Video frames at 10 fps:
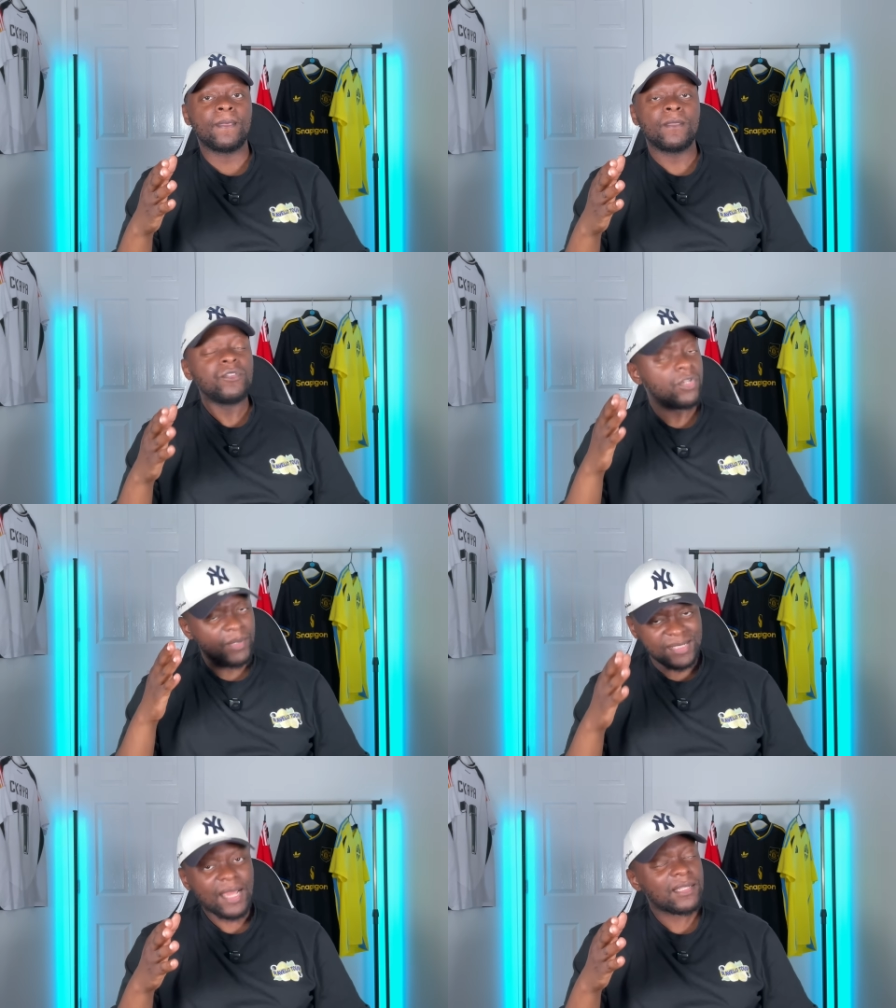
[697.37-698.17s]
You know
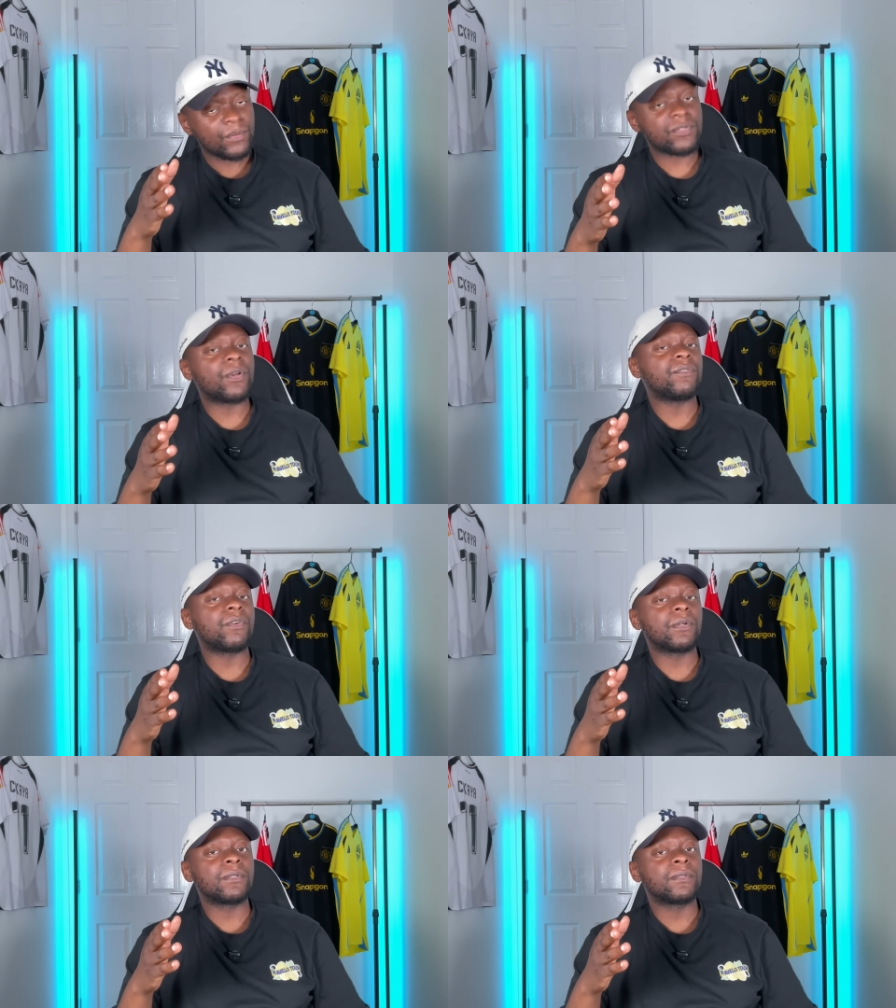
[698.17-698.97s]
exactly what's going
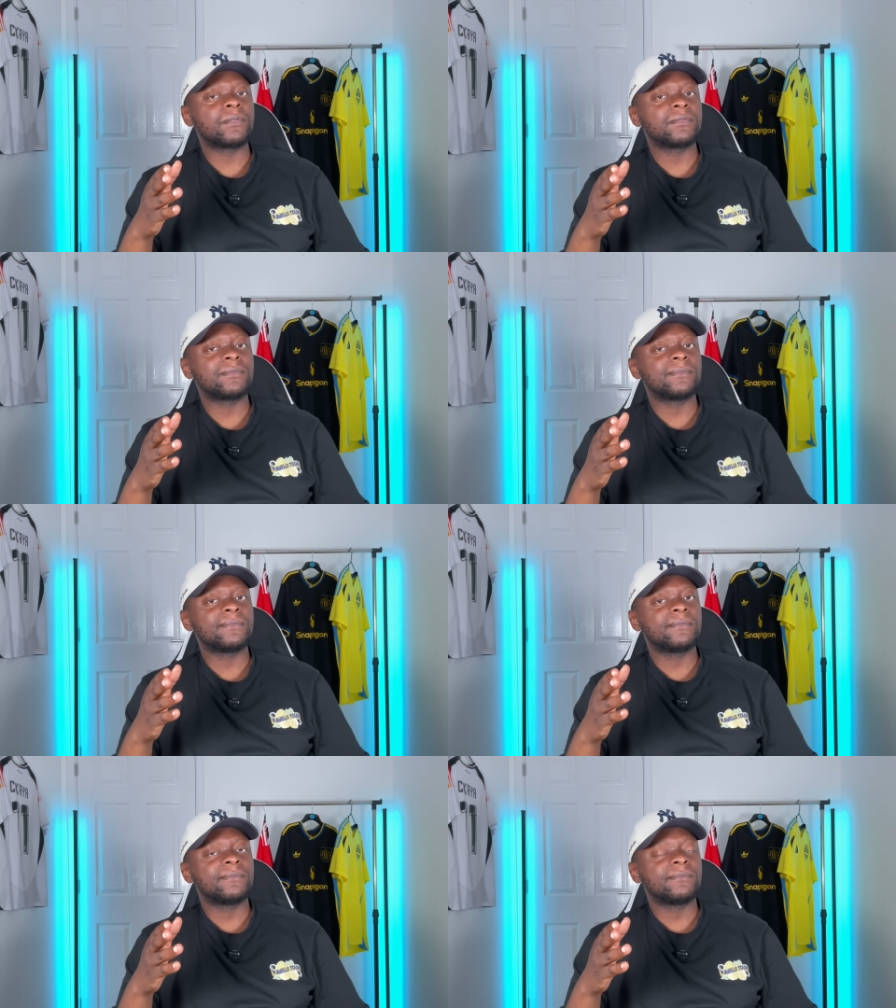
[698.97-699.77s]
wrong.
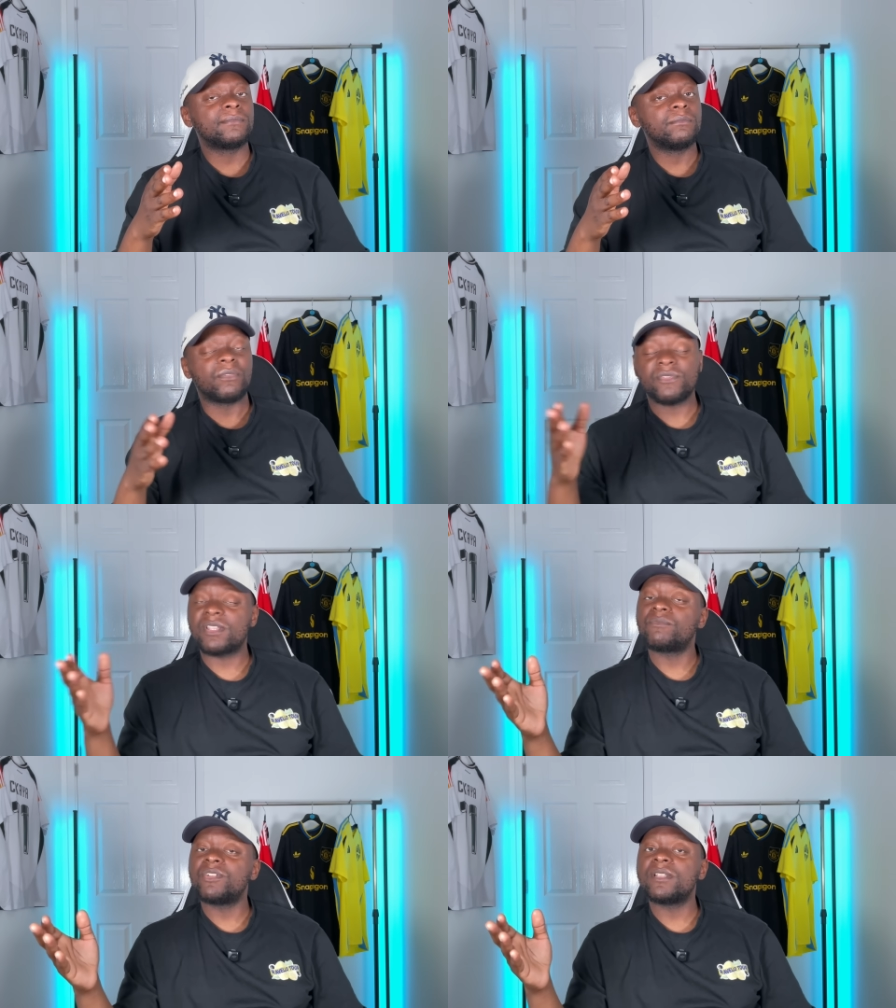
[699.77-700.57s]
But for
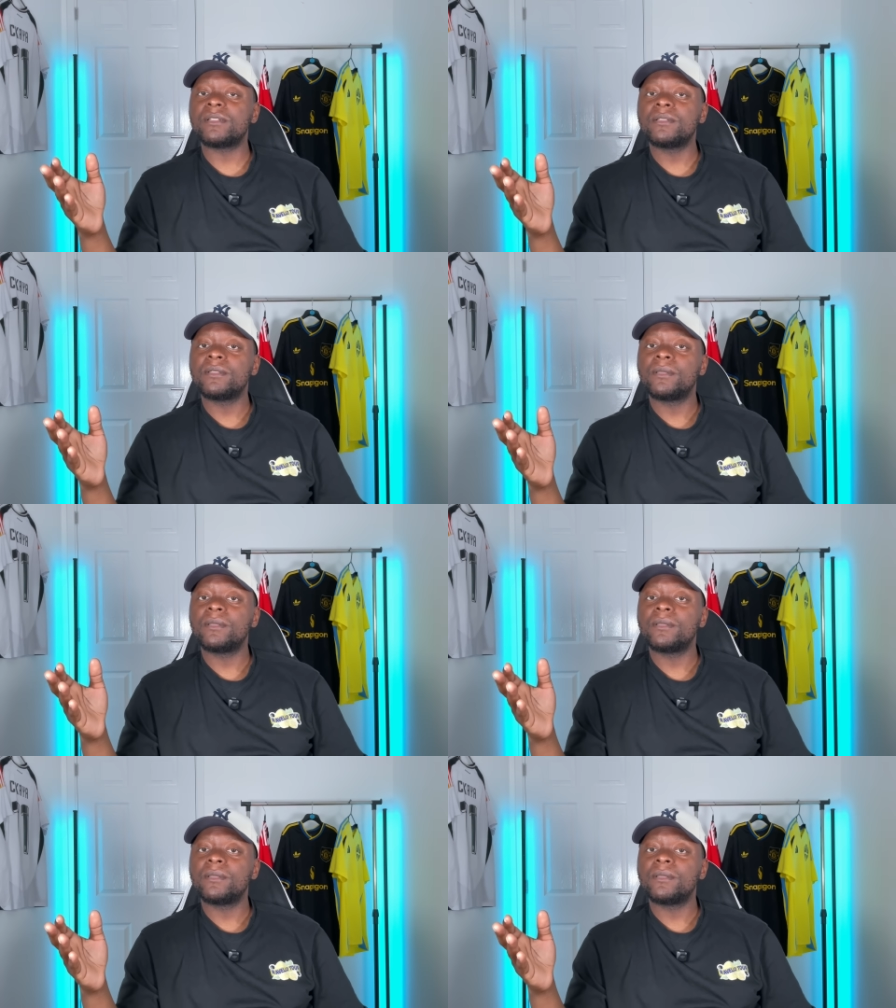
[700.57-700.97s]
some reason,